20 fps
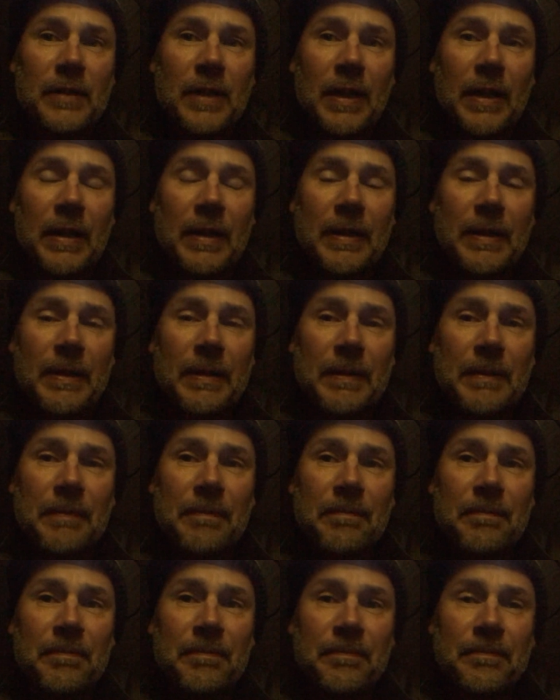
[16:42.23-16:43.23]

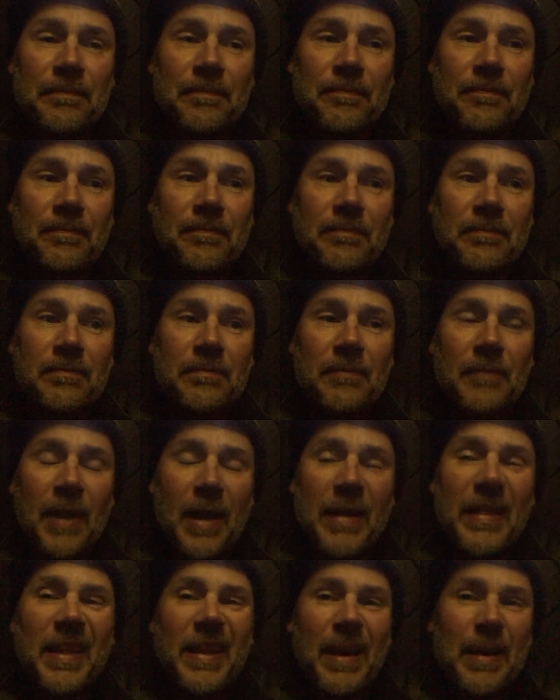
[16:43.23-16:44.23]

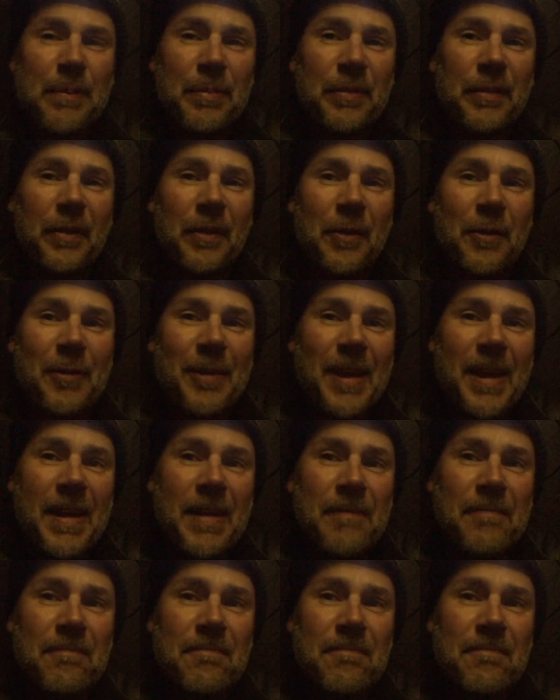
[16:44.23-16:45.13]
I think I'm still okay.